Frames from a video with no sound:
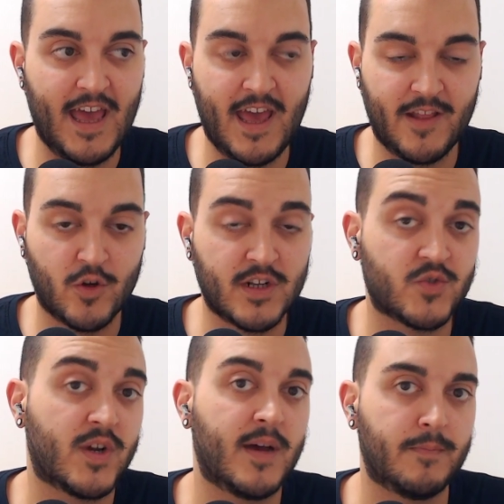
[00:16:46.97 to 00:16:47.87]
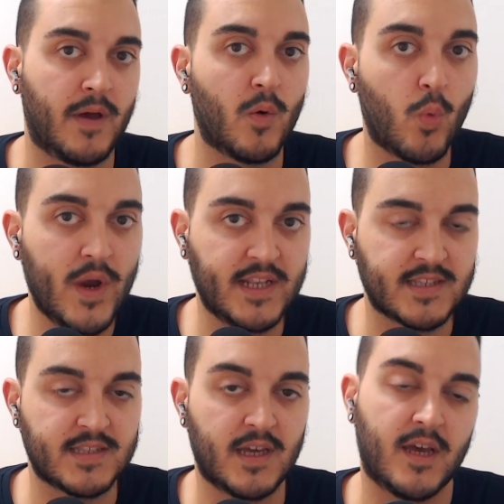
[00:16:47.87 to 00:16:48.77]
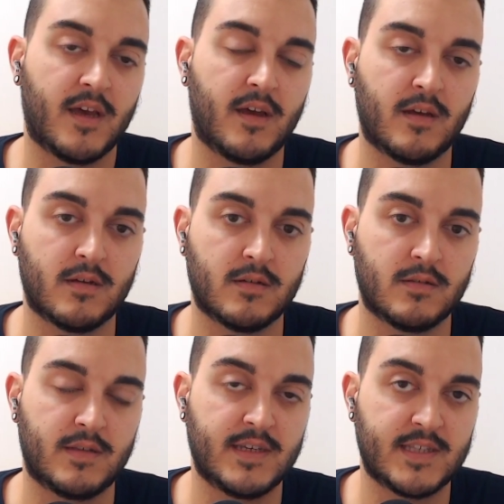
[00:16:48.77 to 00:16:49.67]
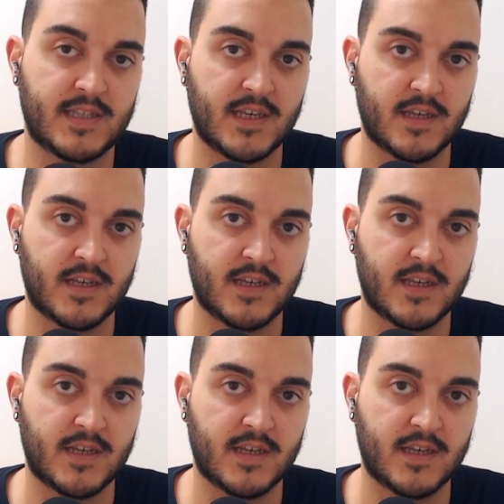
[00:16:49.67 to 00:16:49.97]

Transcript: Donald Trump wins this